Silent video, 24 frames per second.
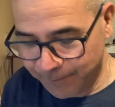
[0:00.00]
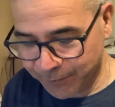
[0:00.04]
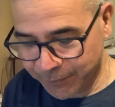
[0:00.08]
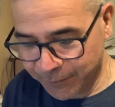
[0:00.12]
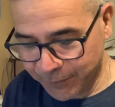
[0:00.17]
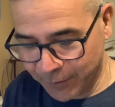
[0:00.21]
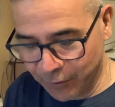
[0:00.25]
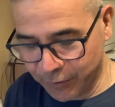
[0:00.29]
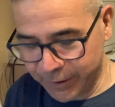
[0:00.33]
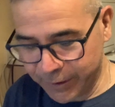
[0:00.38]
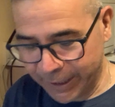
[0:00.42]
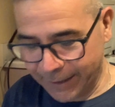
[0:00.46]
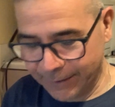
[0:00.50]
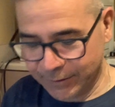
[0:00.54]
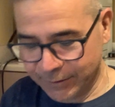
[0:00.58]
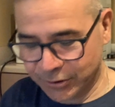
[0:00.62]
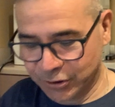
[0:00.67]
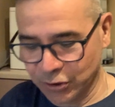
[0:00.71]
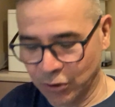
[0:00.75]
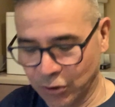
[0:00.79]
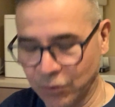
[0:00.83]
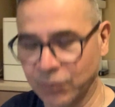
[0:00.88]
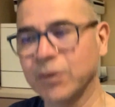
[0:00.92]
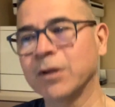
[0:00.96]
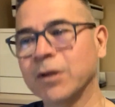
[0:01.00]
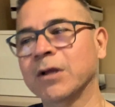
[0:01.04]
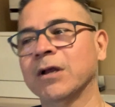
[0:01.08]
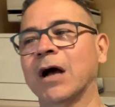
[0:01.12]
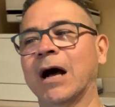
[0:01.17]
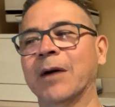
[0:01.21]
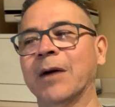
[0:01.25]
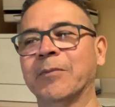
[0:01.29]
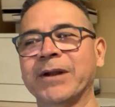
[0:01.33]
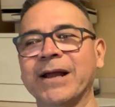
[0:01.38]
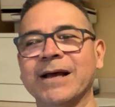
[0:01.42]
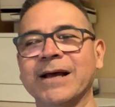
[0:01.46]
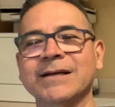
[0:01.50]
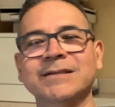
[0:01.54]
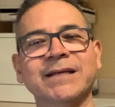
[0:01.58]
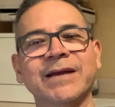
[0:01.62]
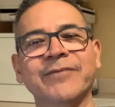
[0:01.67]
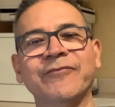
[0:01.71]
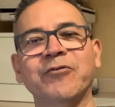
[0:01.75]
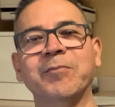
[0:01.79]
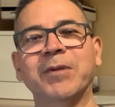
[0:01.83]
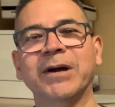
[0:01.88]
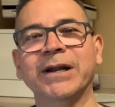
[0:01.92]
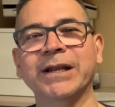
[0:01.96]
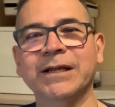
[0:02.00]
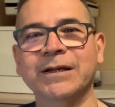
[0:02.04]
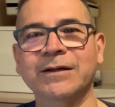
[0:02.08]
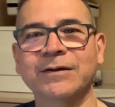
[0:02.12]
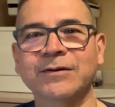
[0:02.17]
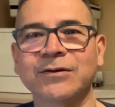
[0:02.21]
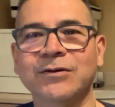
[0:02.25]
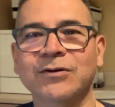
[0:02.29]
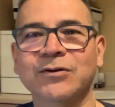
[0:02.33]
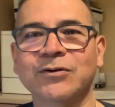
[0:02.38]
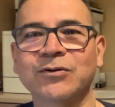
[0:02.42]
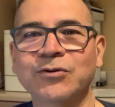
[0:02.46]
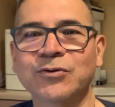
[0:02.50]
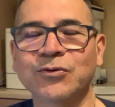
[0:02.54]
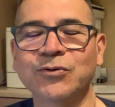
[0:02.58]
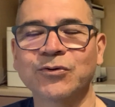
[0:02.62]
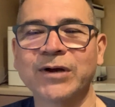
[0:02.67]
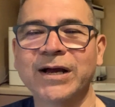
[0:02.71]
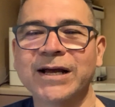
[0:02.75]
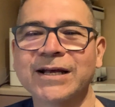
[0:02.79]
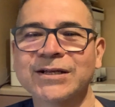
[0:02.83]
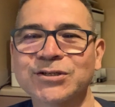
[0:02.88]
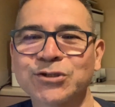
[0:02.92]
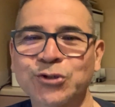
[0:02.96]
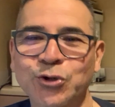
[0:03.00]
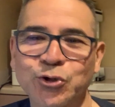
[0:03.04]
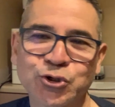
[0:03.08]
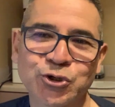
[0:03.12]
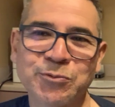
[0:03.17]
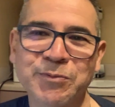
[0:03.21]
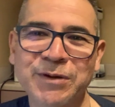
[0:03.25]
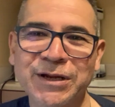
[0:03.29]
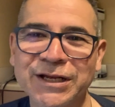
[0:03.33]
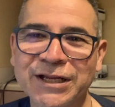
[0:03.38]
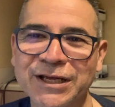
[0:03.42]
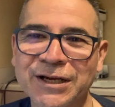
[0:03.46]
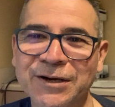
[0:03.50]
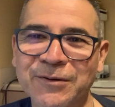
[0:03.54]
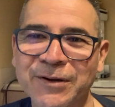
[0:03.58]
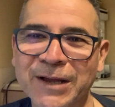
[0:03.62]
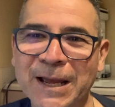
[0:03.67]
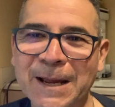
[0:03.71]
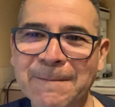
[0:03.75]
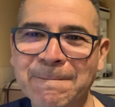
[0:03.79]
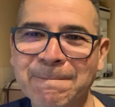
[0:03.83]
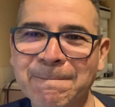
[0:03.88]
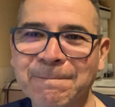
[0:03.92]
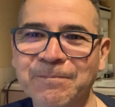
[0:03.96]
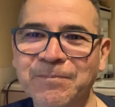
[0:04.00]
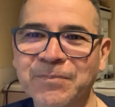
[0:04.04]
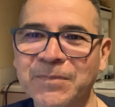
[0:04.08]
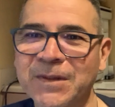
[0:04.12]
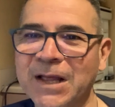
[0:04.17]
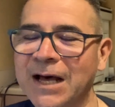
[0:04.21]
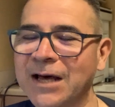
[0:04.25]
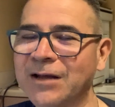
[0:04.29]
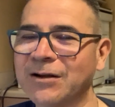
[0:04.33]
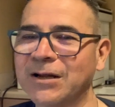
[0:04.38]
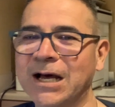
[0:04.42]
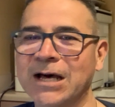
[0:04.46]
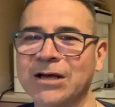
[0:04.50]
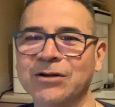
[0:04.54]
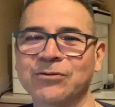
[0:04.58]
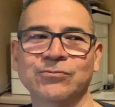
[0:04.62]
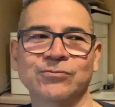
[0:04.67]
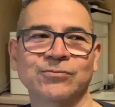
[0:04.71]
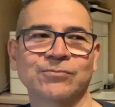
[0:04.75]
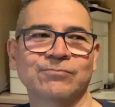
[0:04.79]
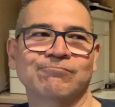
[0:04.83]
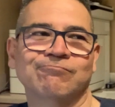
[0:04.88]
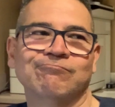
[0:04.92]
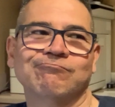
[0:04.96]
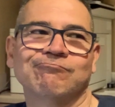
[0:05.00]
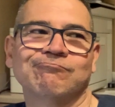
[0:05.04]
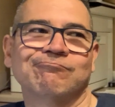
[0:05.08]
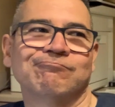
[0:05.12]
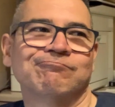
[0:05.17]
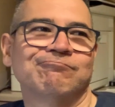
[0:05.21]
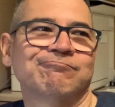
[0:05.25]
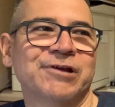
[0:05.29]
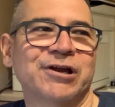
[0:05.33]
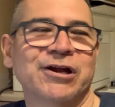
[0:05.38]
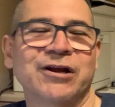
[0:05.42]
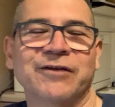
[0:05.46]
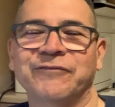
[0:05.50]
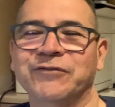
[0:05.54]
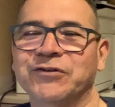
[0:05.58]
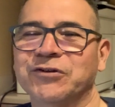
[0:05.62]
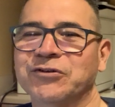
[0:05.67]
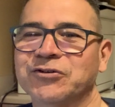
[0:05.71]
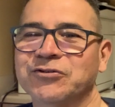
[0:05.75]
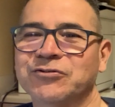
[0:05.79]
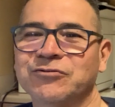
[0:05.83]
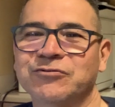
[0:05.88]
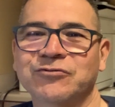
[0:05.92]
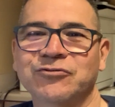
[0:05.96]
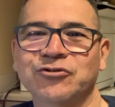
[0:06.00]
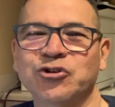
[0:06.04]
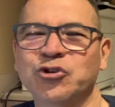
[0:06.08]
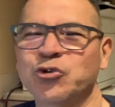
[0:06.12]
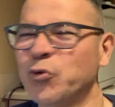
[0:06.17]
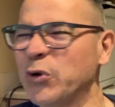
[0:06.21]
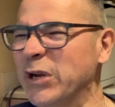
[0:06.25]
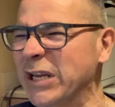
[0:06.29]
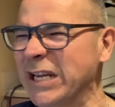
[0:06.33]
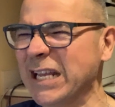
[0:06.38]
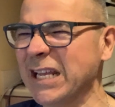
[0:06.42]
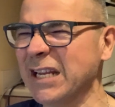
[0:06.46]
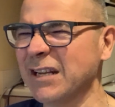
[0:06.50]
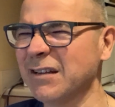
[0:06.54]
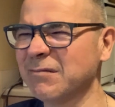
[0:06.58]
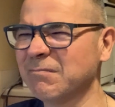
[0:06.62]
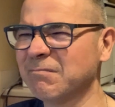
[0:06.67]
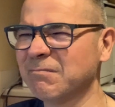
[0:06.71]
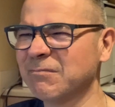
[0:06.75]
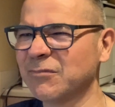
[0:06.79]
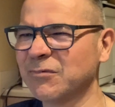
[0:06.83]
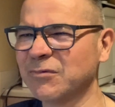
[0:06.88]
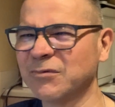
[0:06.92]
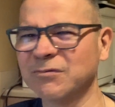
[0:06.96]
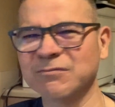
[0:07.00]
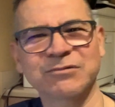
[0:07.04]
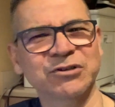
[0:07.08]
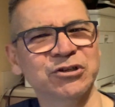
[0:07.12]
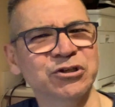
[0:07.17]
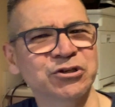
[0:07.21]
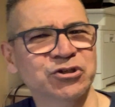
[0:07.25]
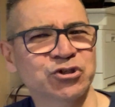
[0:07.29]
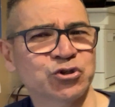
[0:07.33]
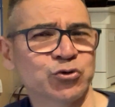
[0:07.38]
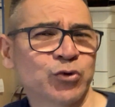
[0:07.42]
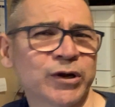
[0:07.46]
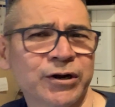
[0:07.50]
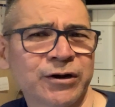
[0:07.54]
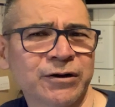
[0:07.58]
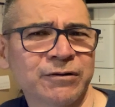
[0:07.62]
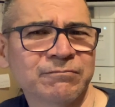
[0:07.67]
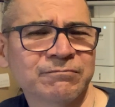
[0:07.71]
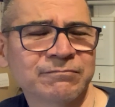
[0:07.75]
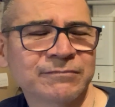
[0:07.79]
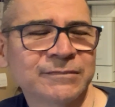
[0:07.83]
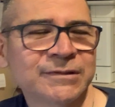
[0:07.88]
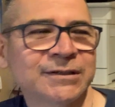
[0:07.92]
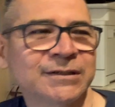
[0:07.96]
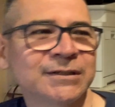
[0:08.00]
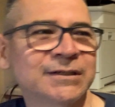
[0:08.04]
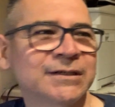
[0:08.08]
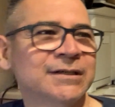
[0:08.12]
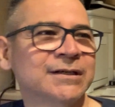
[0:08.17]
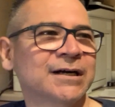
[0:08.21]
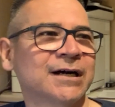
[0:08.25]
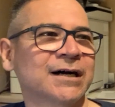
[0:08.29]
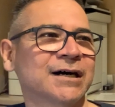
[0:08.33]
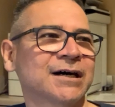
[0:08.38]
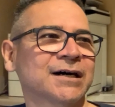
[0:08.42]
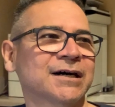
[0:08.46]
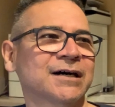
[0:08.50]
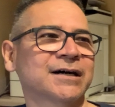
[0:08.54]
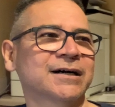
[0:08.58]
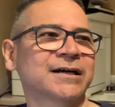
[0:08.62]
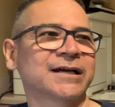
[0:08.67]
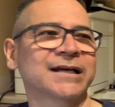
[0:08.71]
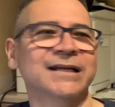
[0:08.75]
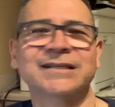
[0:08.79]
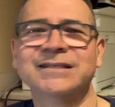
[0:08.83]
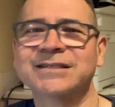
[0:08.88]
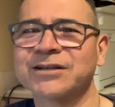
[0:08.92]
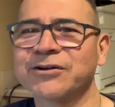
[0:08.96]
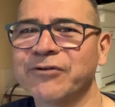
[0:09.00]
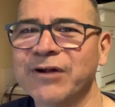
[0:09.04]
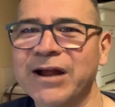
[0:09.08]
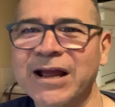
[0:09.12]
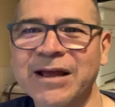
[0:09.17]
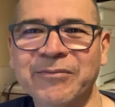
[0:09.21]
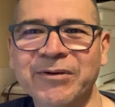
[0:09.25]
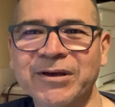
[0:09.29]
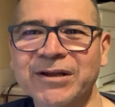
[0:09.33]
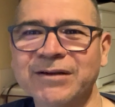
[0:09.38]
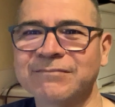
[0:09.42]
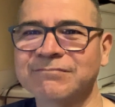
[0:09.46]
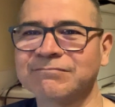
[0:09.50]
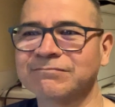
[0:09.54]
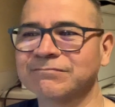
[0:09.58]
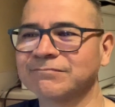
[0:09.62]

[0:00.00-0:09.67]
Okay, so I'm gonna ask everybody who has social media, okay? I don't care if you tweet it, use Twitter, Instagram it,